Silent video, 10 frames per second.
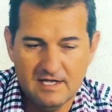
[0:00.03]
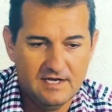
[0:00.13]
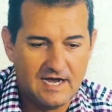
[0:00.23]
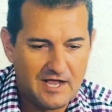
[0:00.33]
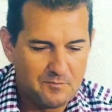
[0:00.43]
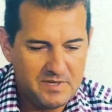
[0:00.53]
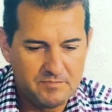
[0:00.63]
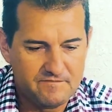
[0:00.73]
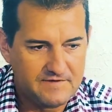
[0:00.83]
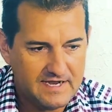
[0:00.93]
I help
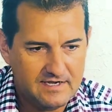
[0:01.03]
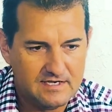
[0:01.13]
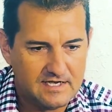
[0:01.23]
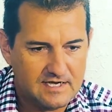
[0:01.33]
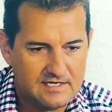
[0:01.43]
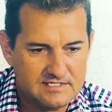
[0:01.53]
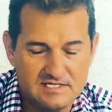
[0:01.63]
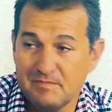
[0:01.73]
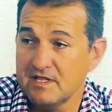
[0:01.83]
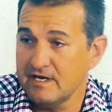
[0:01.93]
people find
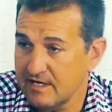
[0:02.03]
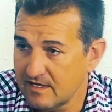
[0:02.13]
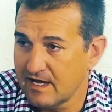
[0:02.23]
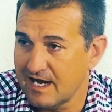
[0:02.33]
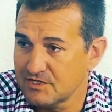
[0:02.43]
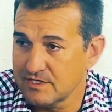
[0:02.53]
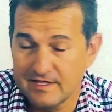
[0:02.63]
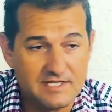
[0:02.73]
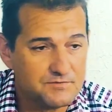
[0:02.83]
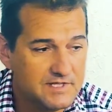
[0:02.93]
stability, actually.
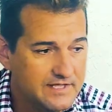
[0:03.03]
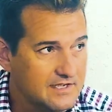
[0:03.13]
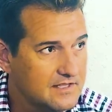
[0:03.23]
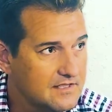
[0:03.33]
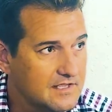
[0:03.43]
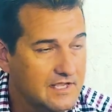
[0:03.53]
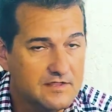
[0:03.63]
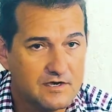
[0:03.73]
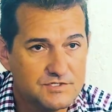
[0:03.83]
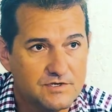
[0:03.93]
That's really the key
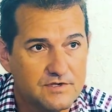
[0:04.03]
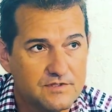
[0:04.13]
there. So,